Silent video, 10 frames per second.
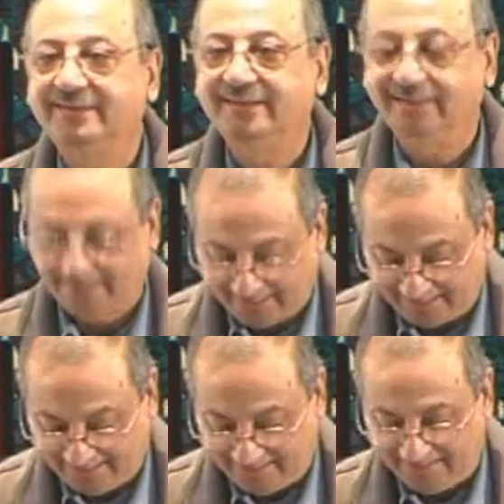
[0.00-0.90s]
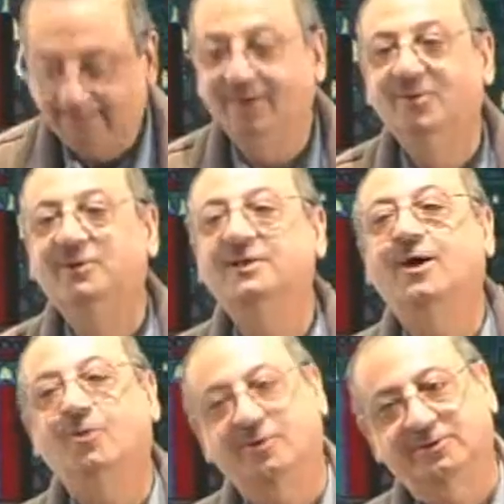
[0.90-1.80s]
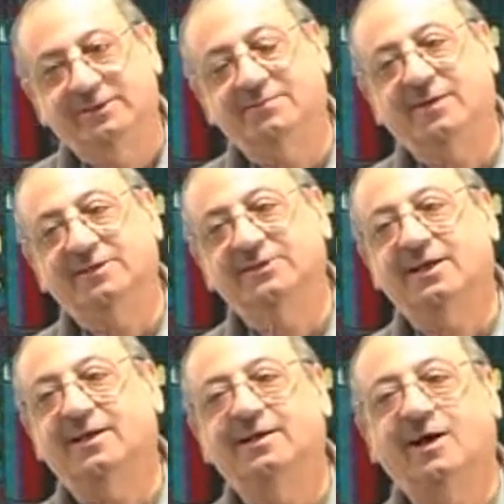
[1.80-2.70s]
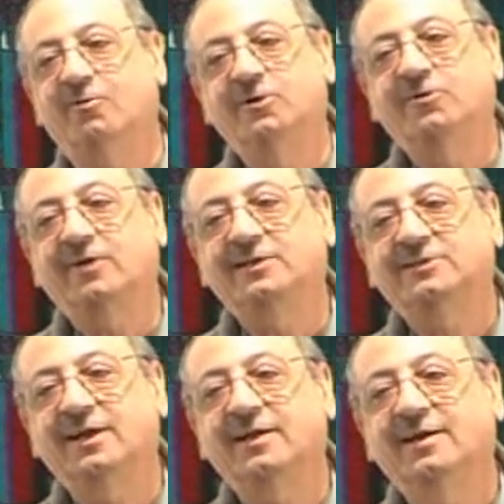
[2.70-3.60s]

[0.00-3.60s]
Ya ukhti, mashallah. How will you translate?